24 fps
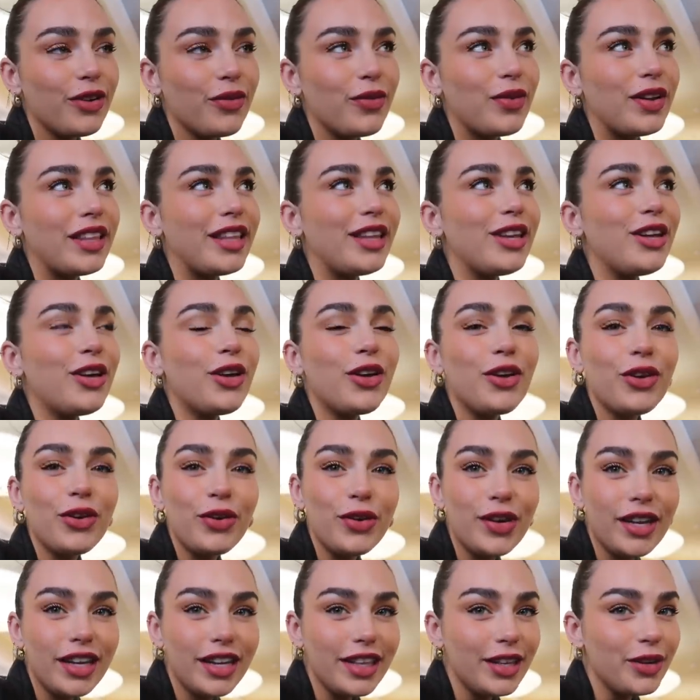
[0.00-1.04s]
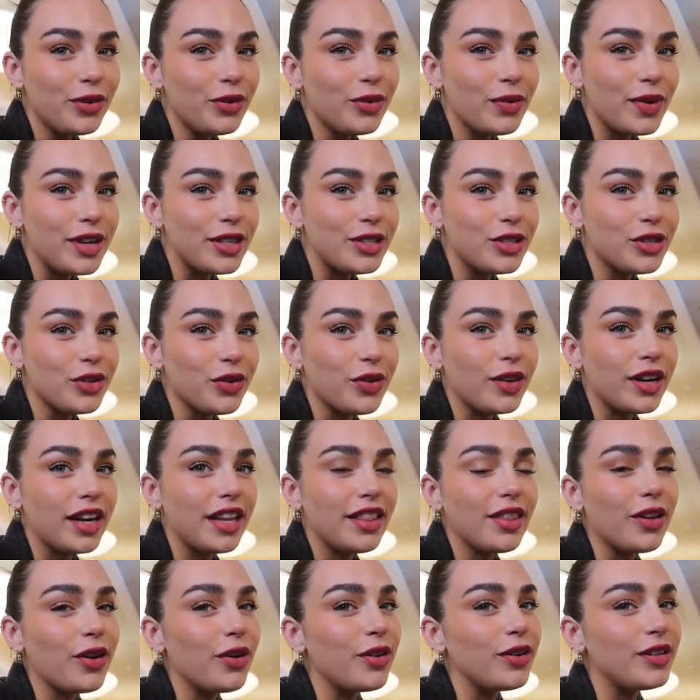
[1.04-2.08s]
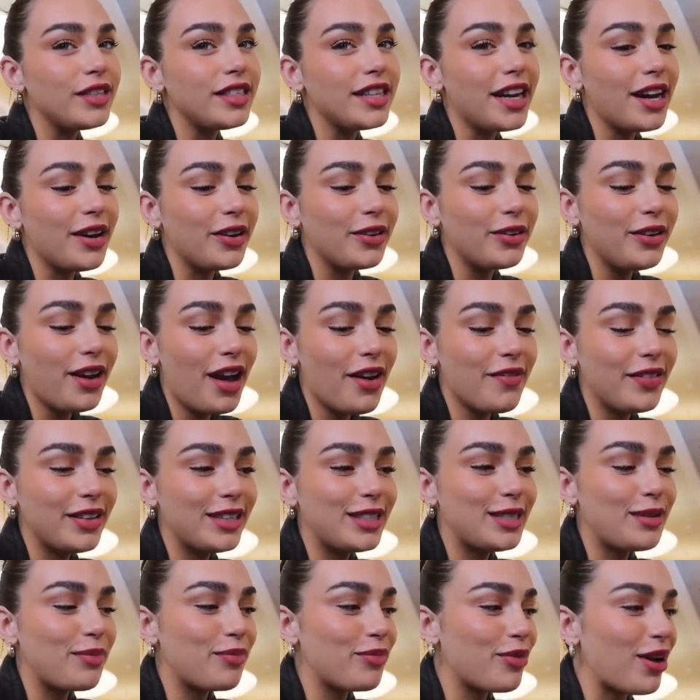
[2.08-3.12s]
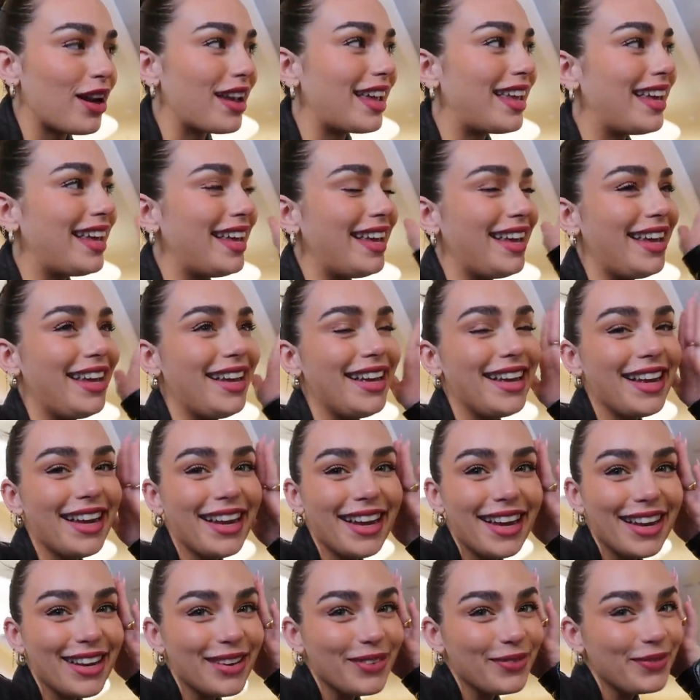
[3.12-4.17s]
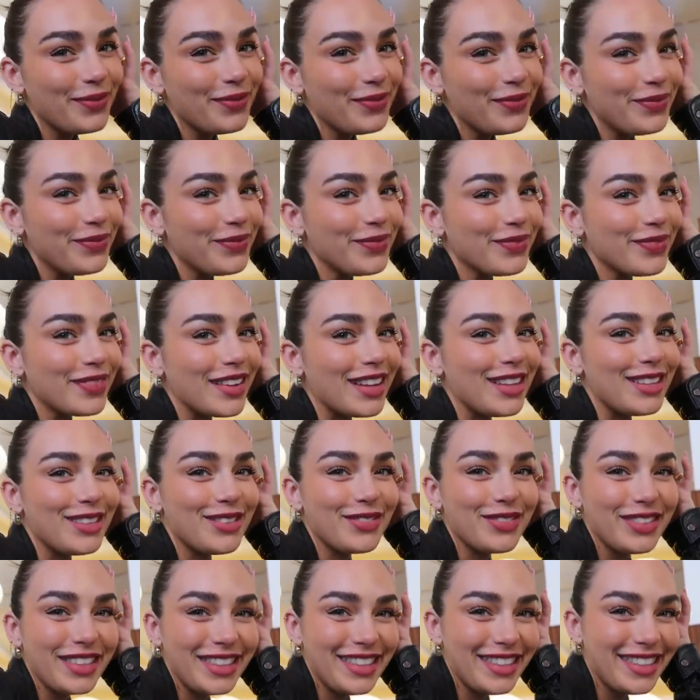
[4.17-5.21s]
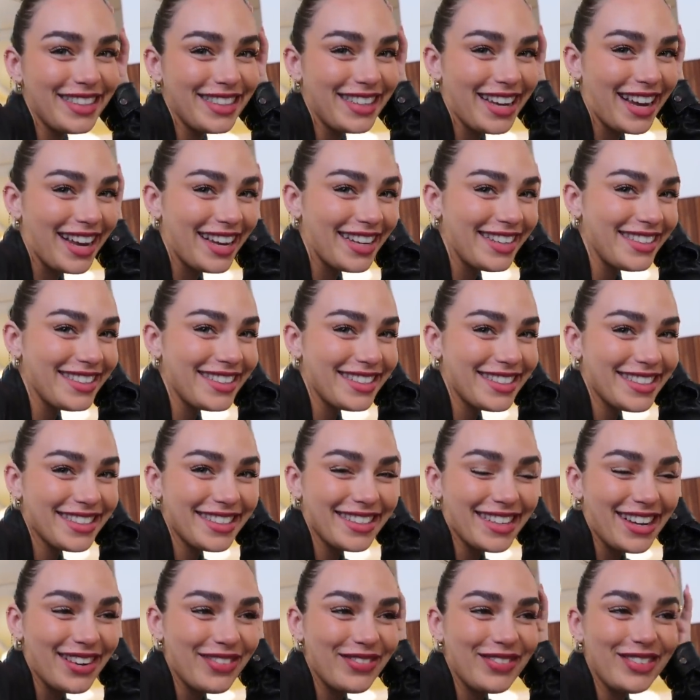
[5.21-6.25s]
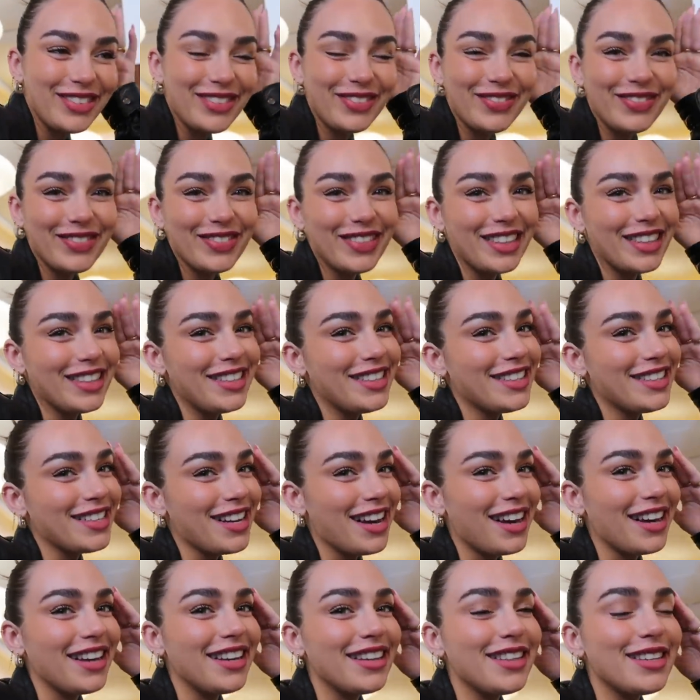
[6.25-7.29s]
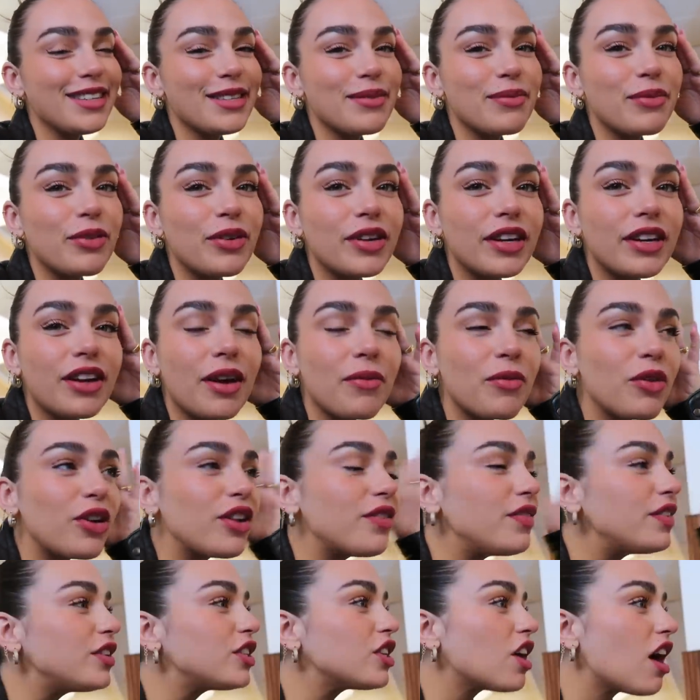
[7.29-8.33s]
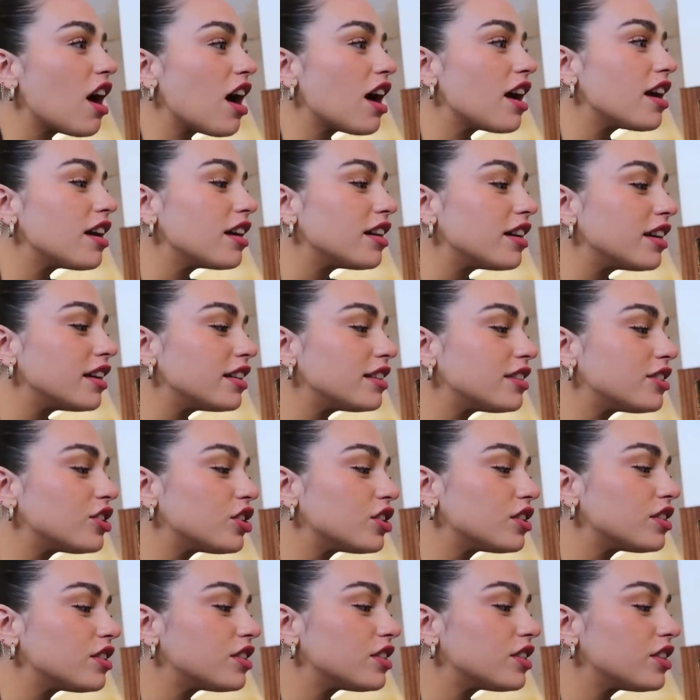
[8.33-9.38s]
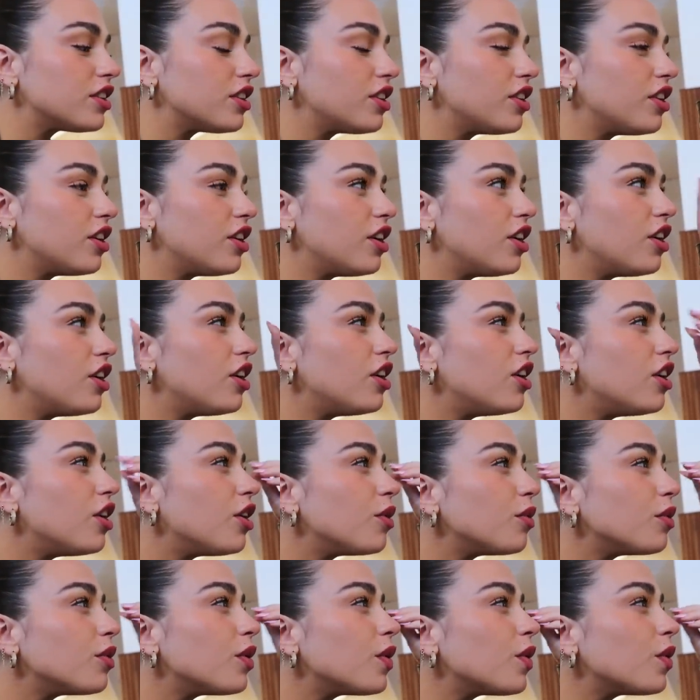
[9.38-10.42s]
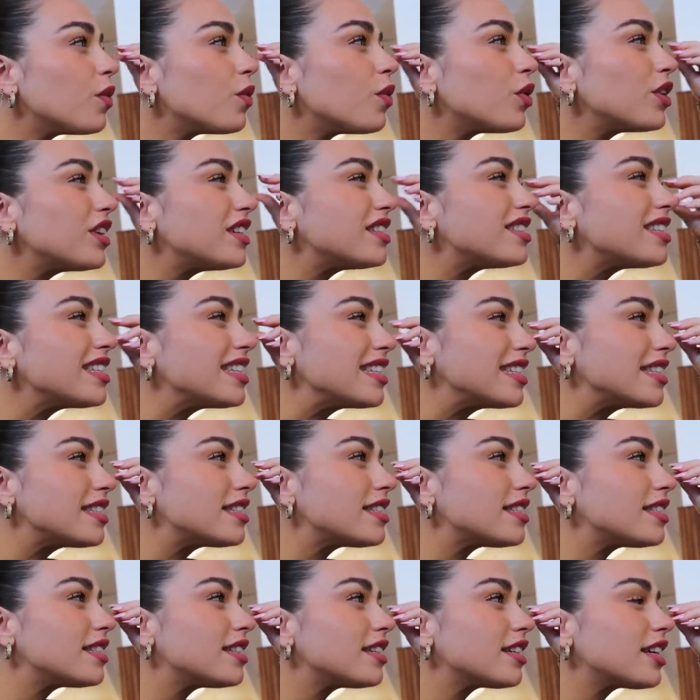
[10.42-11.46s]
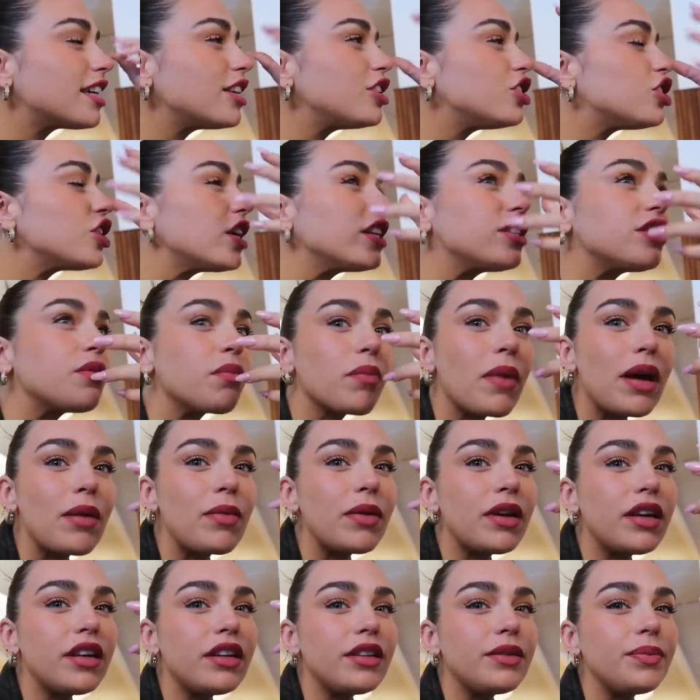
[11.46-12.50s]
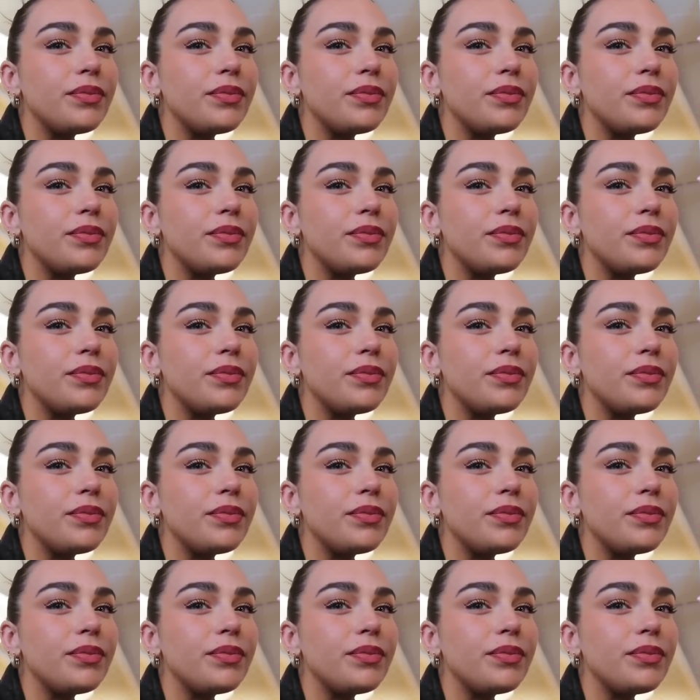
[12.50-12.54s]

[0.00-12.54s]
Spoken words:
really cutie little restaurant in the hotel having some brekkie. It's really nice. I feel really tired this morning. I'm not even tired. It's just. What is this? Can just maybe